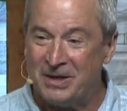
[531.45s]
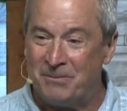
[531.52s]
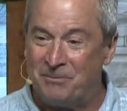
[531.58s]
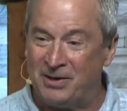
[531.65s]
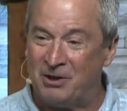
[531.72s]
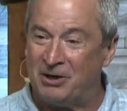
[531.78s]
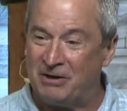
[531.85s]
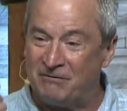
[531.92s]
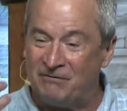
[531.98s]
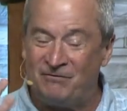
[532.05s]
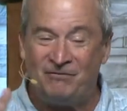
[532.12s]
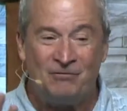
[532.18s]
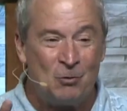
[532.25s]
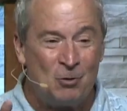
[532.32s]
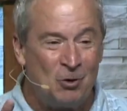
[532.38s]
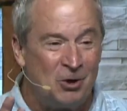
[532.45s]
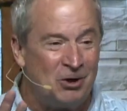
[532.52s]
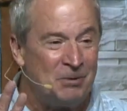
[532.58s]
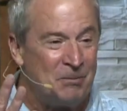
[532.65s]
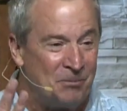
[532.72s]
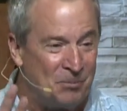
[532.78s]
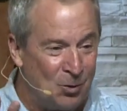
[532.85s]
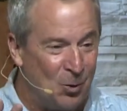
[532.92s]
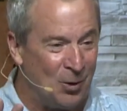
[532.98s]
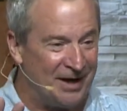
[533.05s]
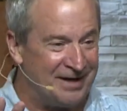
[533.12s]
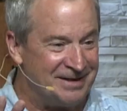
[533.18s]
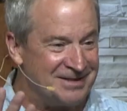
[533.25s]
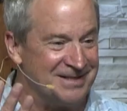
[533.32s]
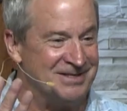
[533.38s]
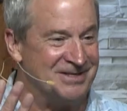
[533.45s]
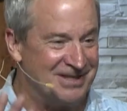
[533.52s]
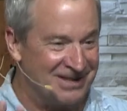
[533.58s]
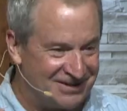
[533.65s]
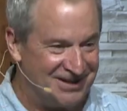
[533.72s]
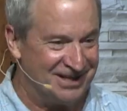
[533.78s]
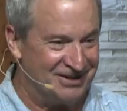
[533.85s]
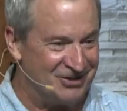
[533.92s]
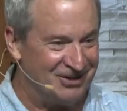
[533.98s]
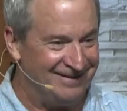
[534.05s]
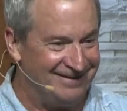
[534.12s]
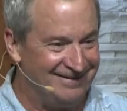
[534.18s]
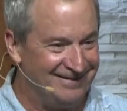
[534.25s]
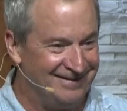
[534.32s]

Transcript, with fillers: bearing four boys in succession.